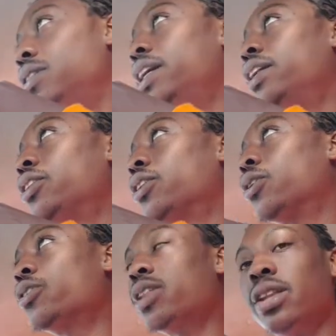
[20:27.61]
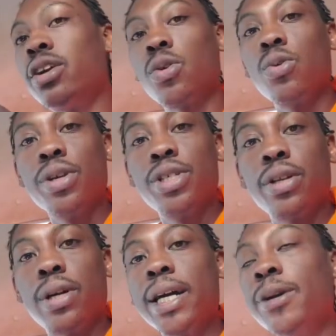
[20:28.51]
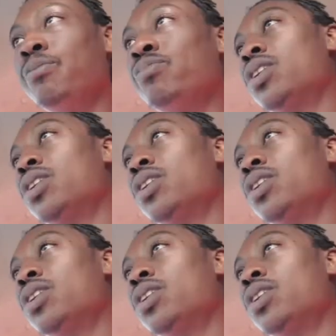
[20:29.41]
in the earth and their origin, right?